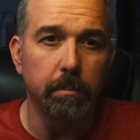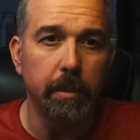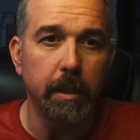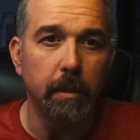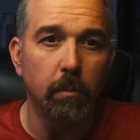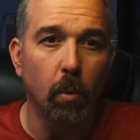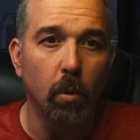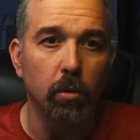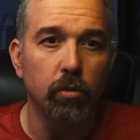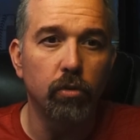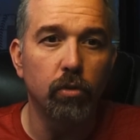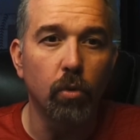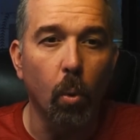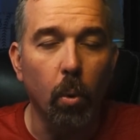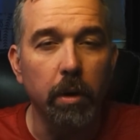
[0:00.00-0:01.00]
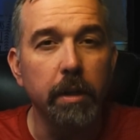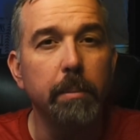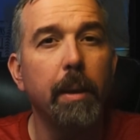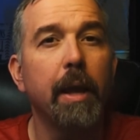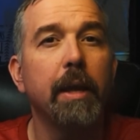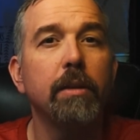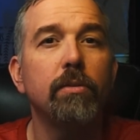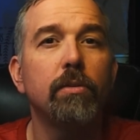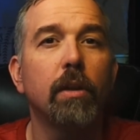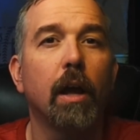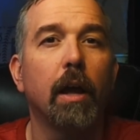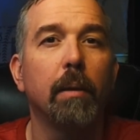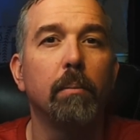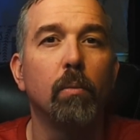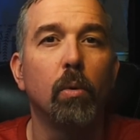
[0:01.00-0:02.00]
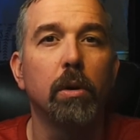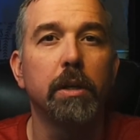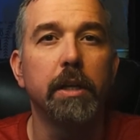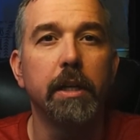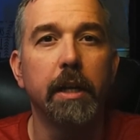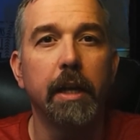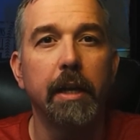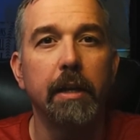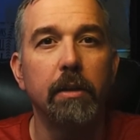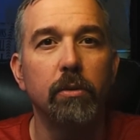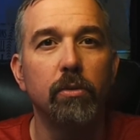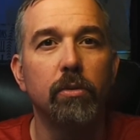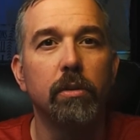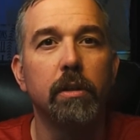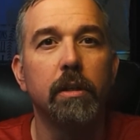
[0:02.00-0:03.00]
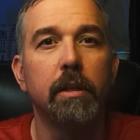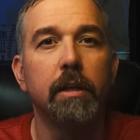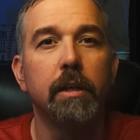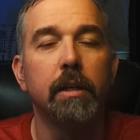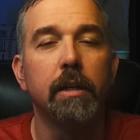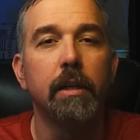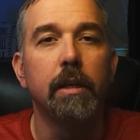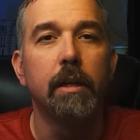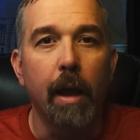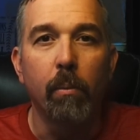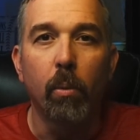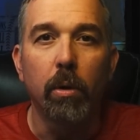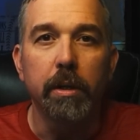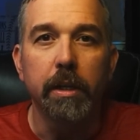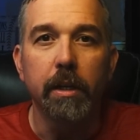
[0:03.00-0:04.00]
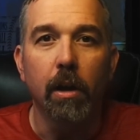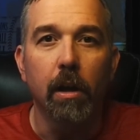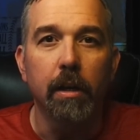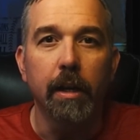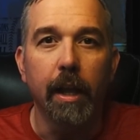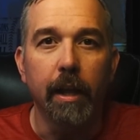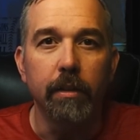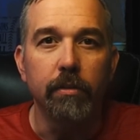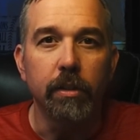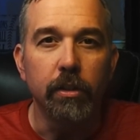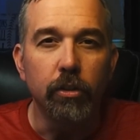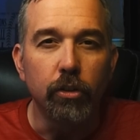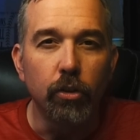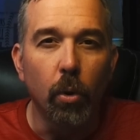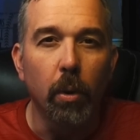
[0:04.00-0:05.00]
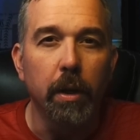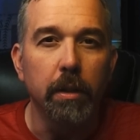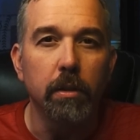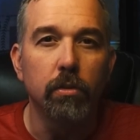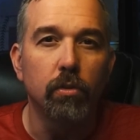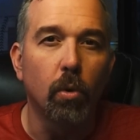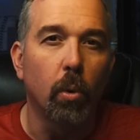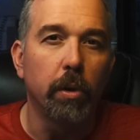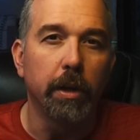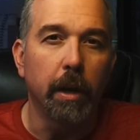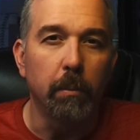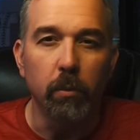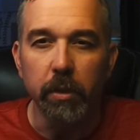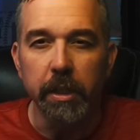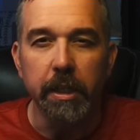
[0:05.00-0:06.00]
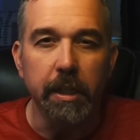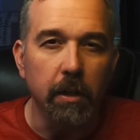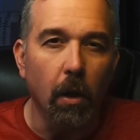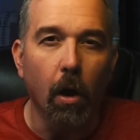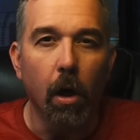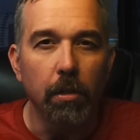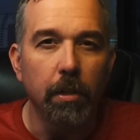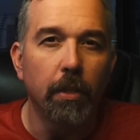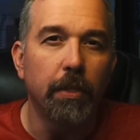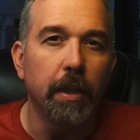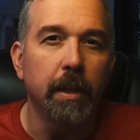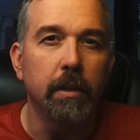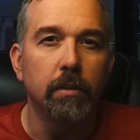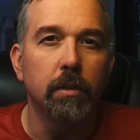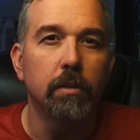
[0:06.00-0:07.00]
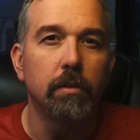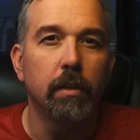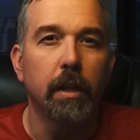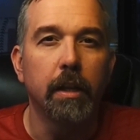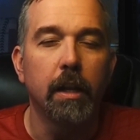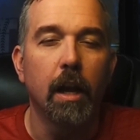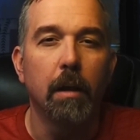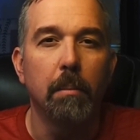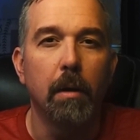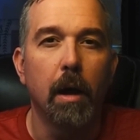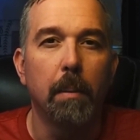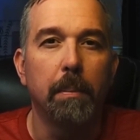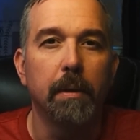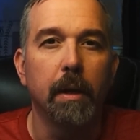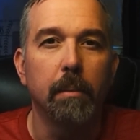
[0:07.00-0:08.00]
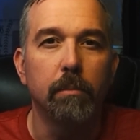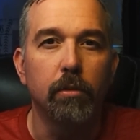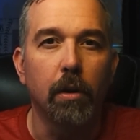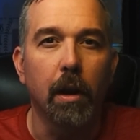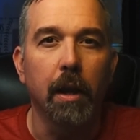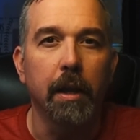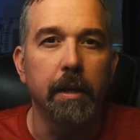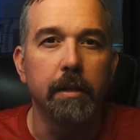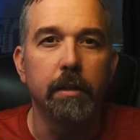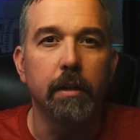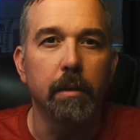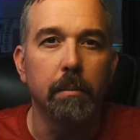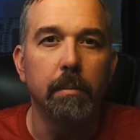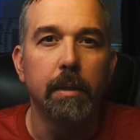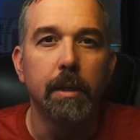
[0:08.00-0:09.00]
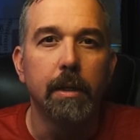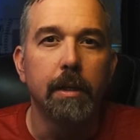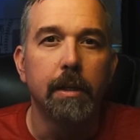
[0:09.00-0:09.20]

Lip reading: being more story based. I'm working on it as enjoying the story. I'm reading all the things as they come up, and I'm trying to,